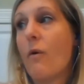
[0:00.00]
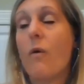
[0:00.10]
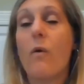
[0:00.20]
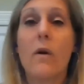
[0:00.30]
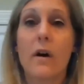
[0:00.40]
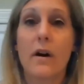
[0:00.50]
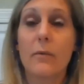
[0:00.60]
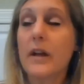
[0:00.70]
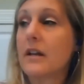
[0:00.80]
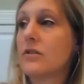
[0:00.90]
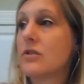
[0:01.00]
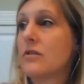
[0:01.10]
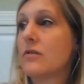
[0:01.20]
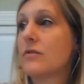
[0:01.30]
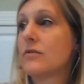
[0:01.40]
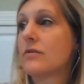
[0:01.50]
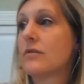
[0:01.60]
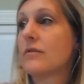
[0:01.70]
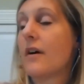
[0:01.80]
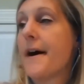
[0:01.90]
or we can choose
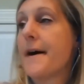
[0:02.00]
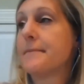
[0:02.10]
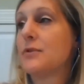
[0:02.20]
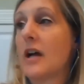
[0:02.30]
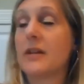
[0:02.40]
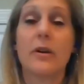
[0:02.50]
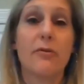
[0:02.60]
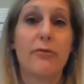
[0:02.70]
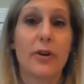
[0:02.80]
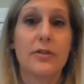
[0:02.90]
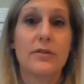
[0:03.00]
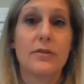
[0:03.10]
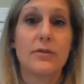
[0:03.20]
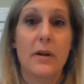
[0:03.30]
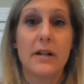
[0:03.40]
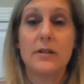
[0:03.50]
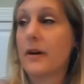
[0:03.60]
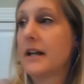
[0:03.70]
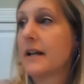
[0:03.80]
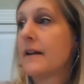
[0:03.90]
January 1st,
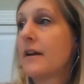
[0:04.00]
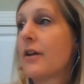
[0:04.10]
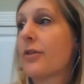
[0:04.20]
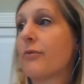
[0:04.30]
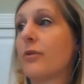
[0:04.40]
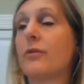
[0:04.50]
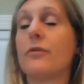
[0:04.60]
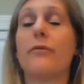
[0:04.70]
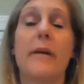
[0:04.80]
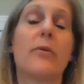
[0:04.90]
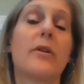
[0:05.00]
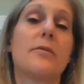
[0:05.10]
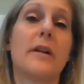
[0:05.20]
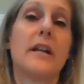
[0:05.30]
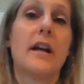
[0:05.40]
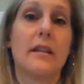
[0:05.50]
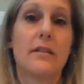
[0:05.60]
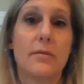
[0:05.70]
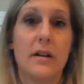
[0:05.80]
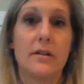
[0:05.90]
2020 through February 29th,
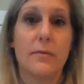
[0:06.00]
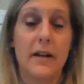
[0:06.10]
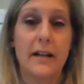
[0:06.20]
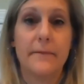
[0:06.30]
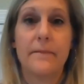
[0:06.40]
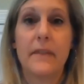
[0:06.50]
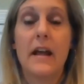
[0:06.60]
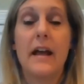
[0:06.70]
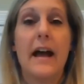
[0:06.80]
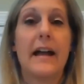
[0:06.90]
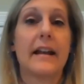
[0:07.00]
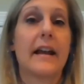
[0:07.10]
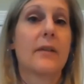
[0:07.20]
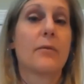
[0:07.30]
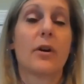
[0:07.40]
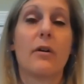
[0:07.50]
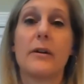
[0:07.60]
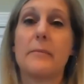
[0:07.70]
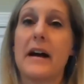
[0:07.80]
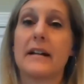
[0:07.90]
2020. And again, we're
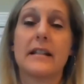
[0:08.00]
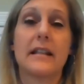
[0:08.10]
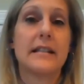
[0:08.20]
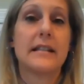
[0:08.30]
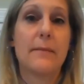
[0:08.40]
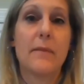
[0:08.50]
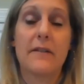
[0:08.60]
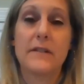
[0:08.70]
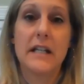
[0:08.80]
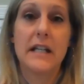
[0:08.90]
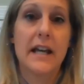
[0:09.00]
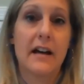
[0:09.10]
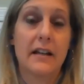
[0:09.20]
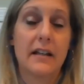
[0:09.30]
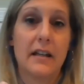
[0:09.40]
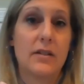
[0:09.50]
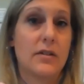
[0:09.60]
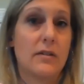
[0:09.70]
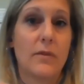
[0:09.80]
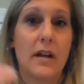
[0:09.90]
going back to the same FTE
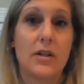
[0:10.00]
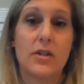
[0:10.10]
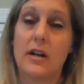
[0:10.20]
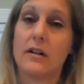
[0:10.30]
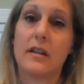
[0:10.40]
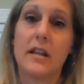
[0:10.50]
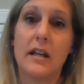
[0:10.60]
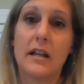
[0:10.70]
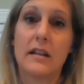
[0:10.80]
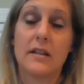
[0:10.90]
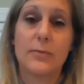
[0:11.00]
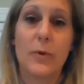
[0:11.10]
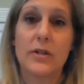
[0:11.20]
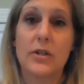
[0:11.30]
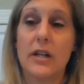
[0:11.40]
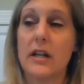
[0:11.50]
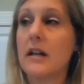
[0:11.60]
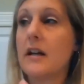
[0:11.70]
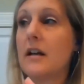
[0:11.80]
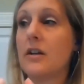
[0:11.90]
calculation when I shared the spreadsheet,
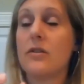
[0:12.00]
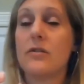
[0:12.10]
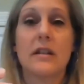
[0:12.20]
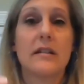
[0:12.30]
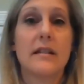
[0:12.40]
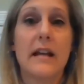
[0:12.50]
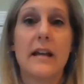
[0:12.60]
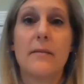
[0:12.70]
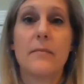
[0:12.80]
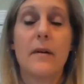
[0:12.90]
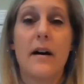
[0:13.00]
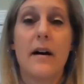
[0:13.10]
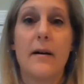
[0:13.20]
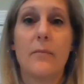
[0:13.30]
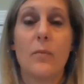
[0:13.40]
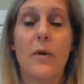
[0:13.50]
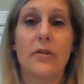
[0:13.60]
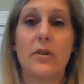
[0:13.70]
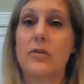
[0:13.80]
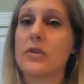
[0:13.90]
using the same, whether
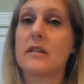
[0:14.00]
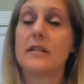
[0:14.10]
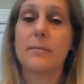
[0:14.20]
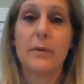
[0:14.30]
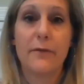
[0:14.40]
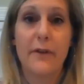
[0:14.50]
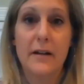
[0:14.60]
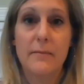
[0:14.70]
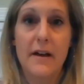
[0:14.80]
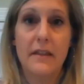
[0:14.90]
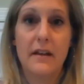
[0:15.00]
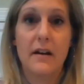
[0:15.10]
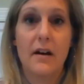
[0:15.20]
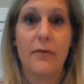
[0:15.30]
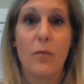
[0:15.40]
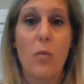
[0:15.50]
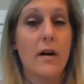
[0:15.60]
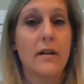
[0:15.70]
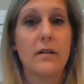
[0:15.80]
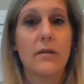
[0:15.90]
you're using the simplified method of
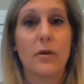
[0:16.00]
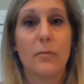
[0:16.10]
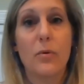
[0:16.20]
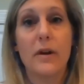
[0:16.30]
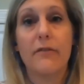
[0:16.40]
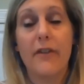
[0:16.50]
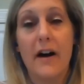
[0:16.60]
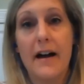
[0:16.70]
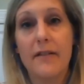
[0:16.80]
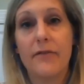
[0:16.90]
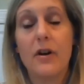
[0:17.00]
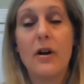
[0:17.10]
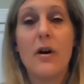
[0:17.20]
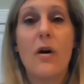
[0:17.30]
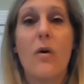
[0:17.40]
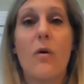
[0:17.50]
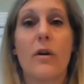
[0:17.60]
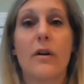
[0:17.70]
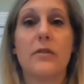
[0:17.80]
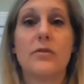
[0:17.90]
1 or 0.5,
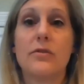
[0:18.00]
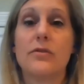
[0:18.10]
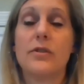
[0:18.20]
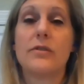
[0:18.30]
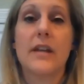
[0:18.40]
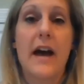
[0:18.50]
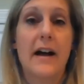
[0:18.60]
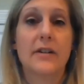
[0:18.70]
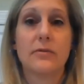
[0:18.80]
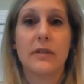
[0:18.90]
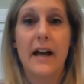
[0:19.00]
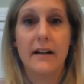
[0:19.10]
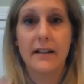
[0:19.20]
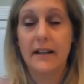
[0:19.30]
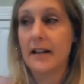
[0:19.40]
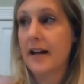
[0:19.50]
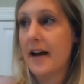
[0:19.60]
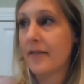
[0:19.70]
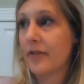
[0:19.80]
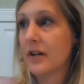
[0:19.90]
or if you choose to use the actual calculated
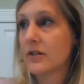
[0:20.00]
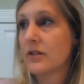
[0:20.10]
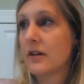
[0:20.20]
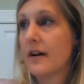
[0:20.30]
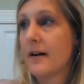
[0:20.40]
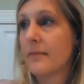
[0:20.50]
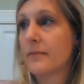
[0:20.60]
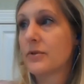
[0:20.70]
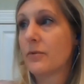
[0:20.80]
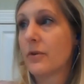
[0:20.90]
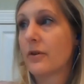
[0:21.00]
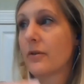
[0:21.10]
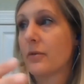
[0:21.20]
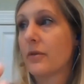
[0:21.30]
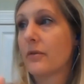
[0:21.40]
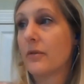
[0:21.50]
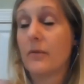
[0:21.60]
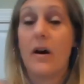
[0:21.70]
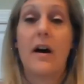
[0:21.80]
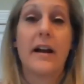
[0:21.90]
average. So we're,
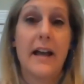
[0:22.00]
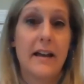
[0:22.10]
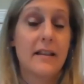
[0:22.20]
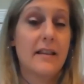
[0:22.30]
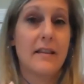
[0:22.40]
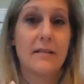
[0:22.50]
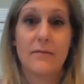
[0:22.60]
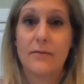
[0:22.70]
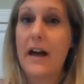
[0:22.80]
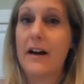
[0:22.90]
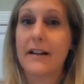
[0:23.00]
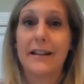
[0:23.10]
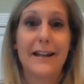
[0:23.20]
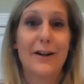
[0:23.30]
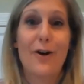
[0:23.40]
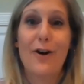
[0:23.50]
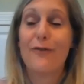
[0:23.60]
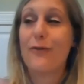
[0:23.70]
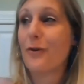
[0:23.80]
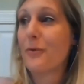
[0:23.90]
again, calculated all
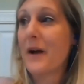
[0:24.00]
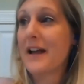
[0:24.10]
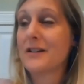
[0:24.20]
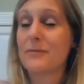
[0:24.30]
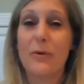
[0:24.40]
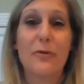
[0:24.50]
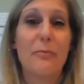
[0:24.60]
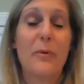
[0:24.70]
four ways, both